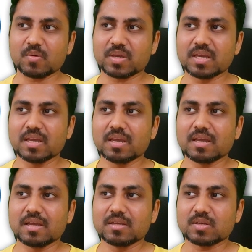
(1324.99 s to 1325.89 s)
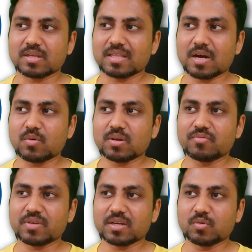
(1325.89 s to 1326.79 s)
Okay, now
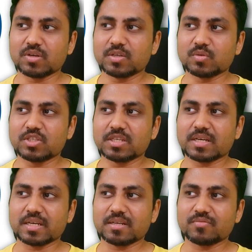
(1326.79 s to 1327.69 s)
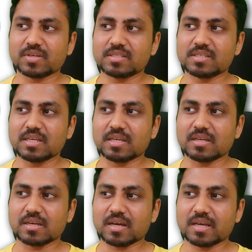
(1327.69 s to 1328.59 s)
if I go into Jira and if I
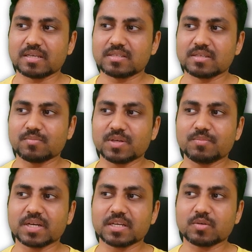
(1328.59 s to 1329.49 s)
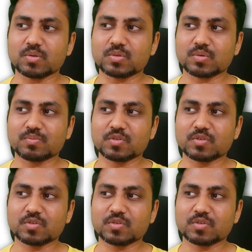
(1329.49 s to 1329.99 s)
see Bitbucket also,